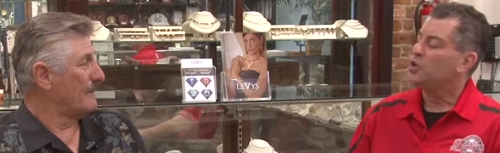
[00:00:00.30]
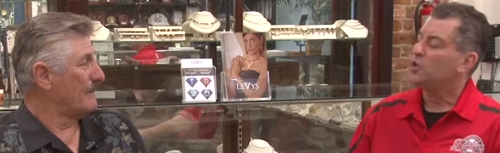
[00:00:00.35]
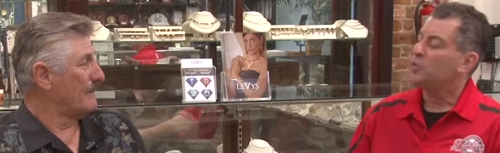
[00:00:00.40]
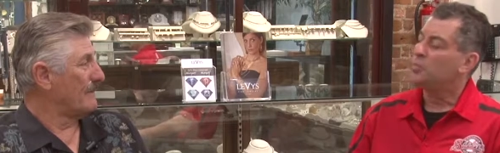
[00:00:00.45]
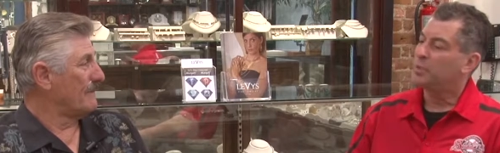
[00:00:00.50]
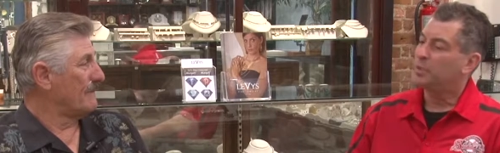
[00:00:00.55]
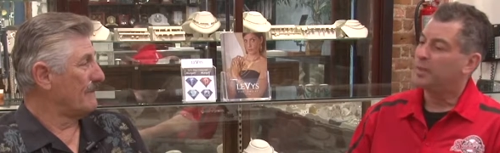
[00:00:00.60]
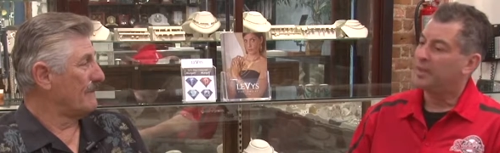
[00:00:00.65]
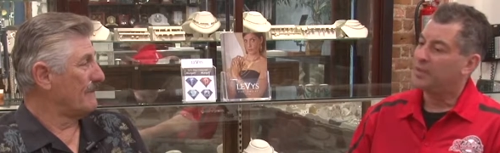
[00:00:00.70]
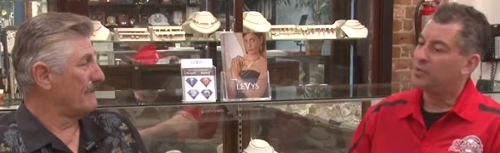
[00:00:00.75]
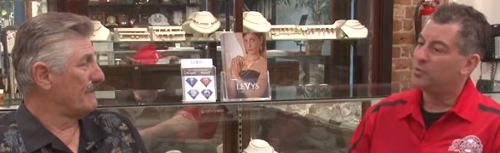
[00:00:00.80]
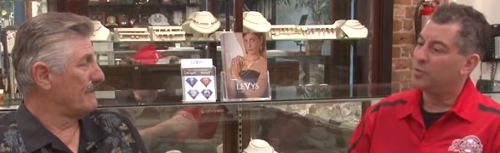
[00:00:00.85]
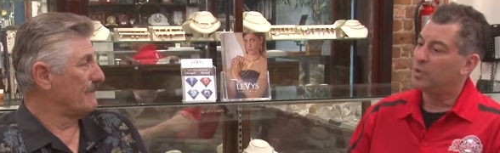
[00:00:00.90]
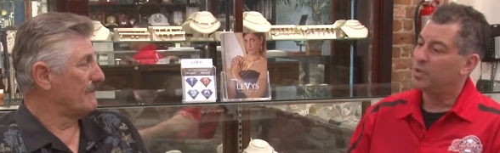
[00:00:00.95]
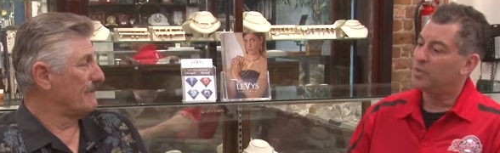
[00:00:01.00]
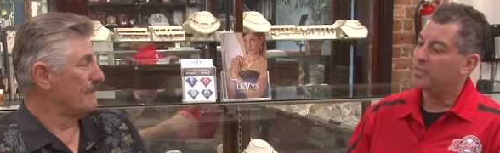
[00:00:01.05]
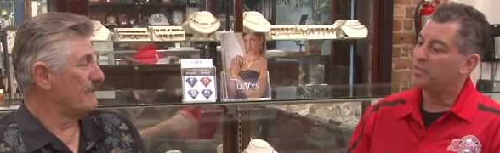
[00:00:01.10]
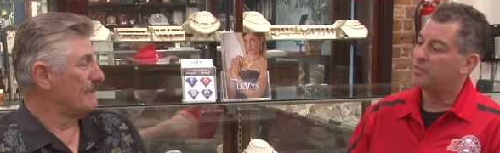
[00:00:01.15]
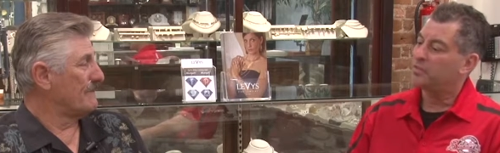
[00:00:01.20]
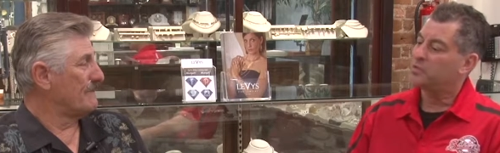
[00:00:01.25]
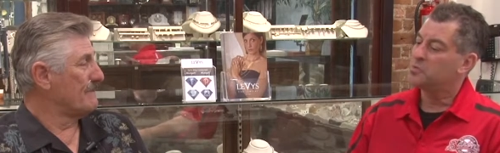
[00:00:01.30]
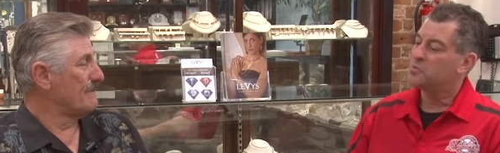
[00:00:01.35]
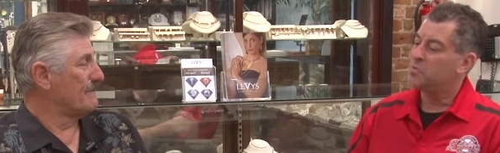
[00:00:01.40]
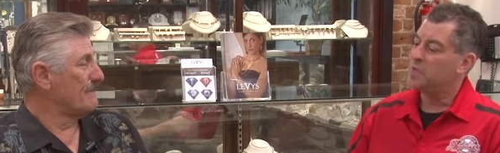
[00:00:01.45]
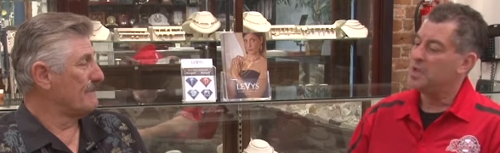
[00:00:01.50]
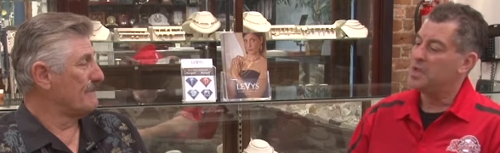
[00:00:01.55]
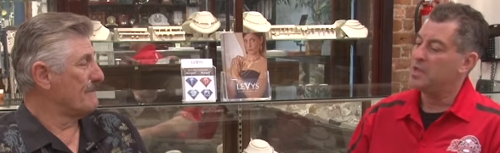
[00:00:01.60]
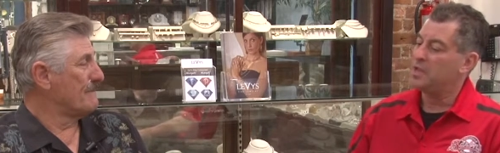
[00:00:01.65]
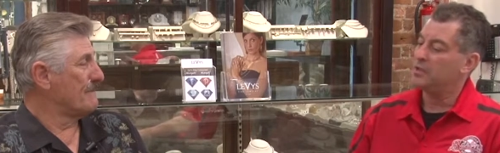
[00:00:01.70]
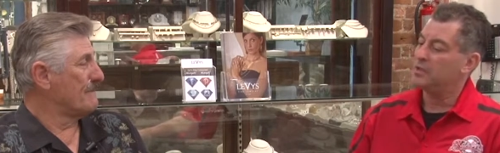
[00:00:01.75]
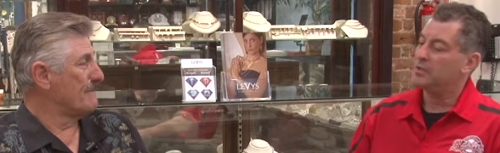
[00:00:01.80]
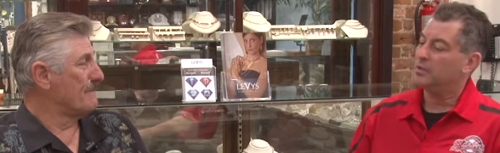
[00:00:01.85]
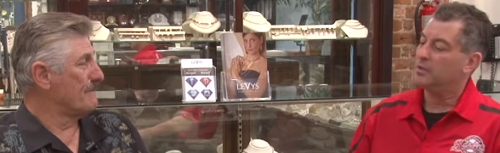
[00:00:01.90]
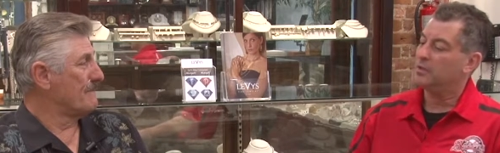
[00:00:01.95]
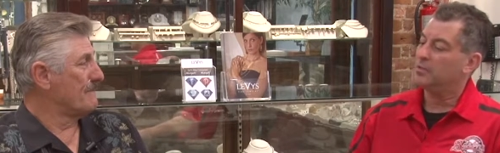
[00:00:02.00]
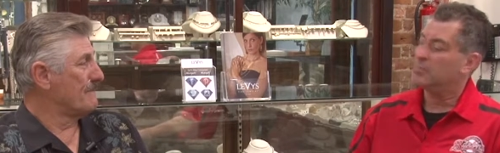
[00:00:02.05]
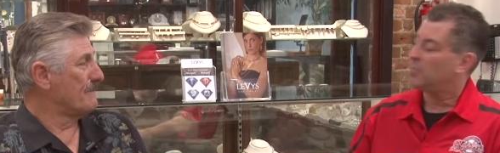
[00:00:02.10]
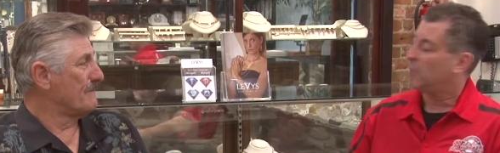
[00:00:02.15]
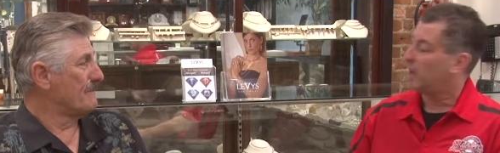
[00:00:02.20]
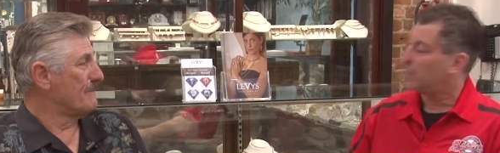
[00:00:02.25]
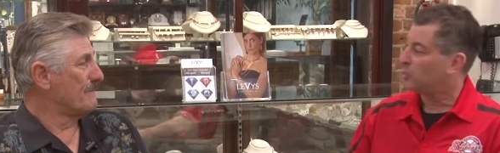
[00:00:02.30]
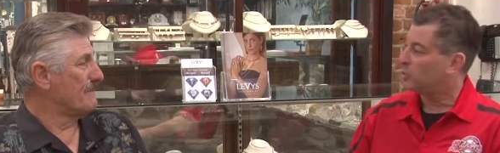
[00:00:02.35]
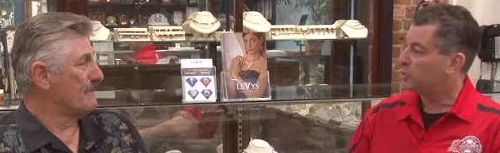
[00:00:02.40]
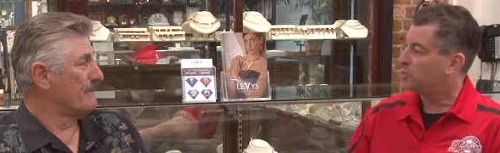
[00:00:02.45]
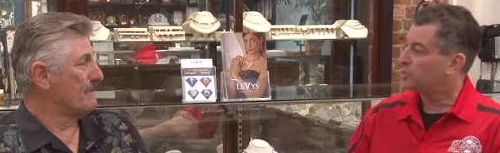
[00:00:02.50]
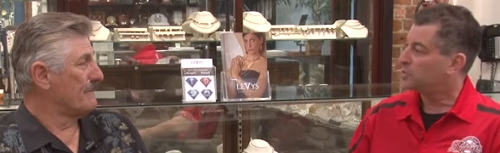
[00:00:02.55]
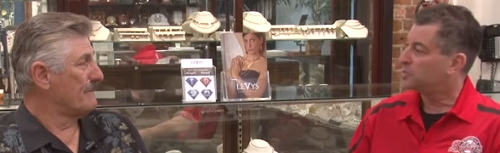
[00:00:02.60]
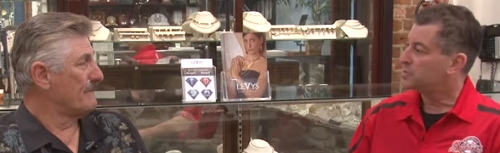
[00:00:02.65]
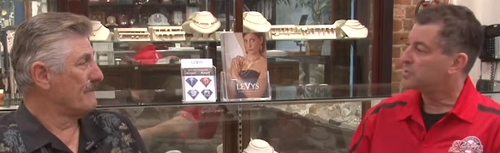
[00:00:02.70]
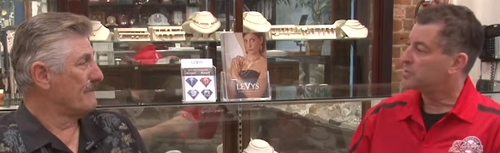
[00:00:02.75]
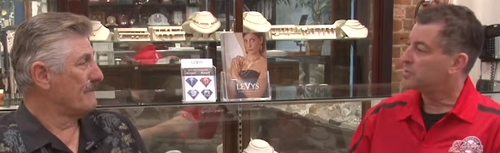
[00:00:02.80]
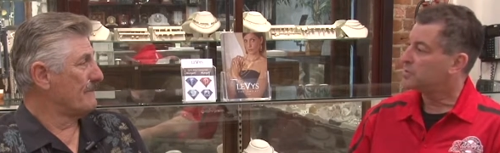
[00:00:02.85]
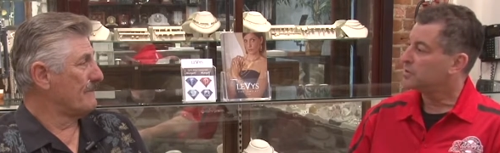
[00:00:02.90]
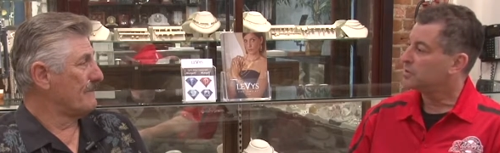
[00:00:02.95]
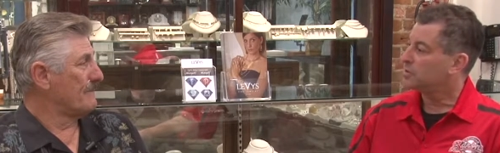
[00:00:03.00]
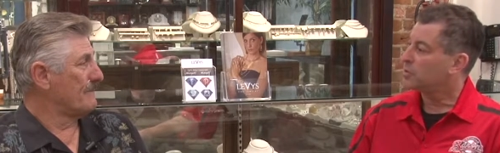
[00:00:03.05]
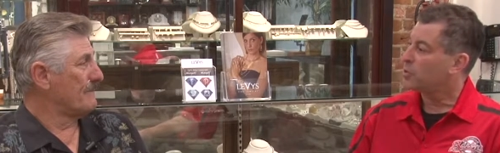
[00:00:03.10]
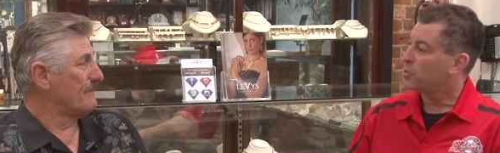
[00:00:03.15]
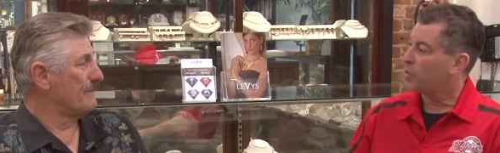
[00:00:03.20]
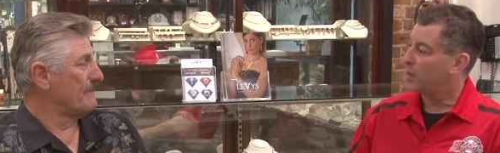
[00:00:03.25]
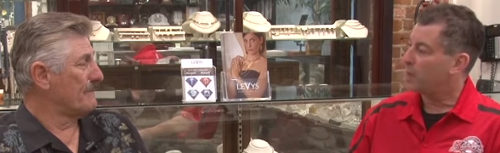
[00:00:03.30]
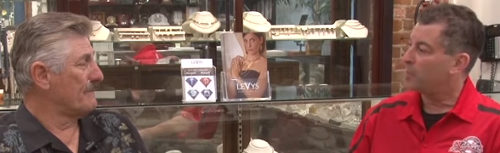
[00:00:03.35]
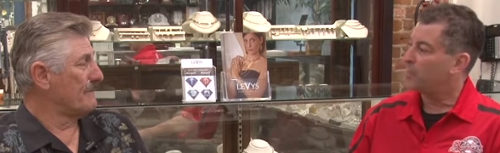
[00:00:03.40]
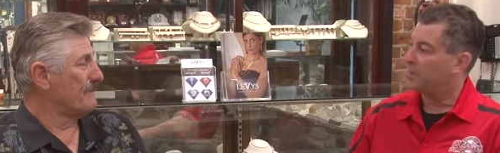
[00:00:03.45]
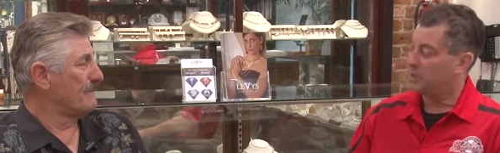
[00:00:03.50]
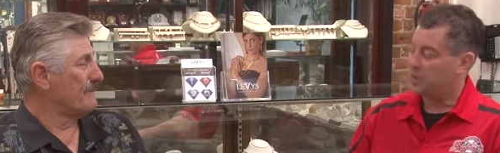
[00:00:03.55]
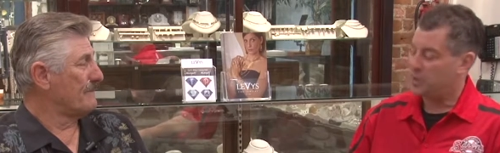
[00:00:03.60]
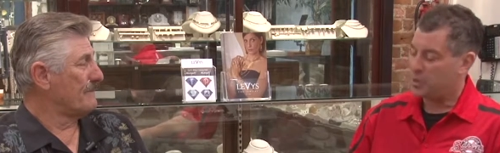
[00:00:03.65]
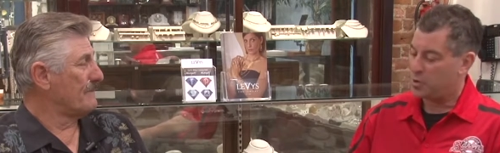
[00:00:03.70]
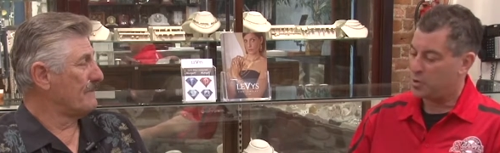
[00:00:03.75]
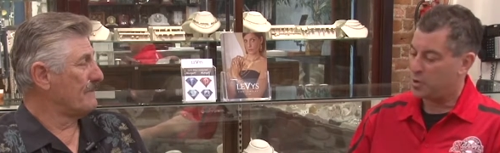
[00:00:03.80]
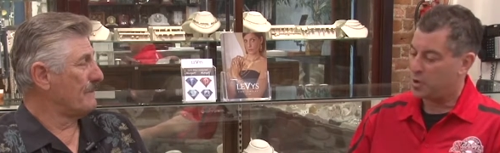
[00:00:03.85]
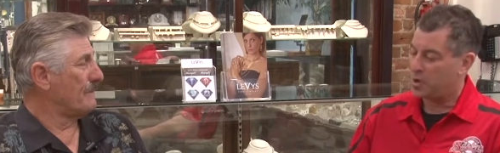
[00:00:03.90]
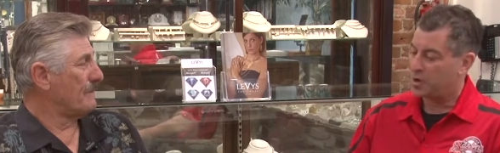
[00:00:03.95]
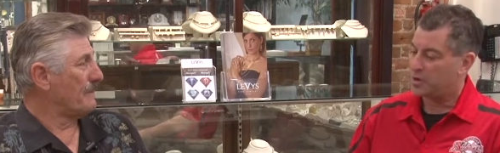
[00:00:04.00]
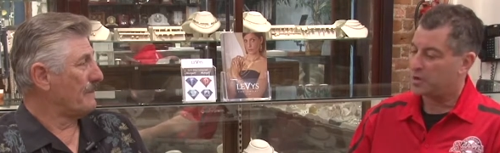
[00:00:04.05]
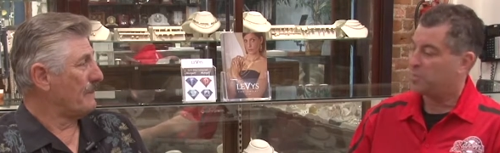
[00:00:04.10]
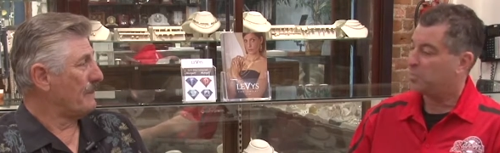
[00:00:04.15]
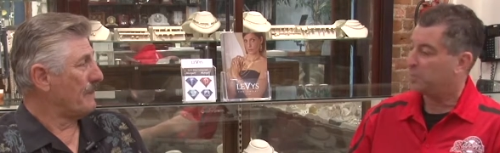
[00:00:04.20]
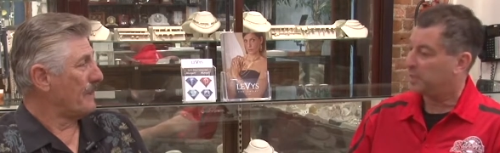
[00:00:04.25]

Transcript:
Speaker 1: you played with, to me, my roots growing up in New York.